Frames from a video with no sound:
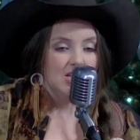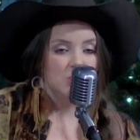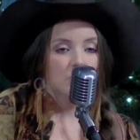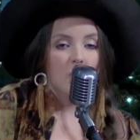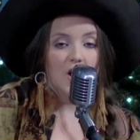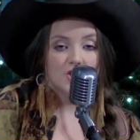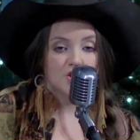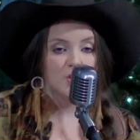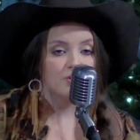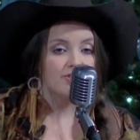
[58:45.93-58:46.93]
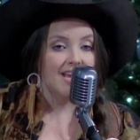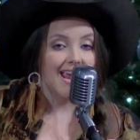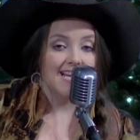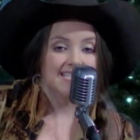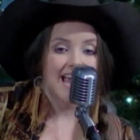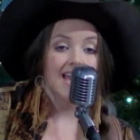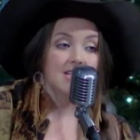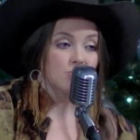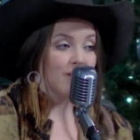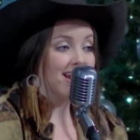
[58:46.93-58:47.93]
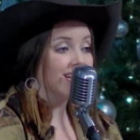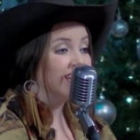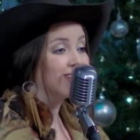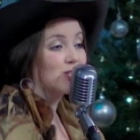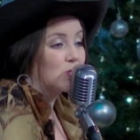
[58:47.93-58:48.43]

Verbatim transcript: to watch old Santa and his reindeer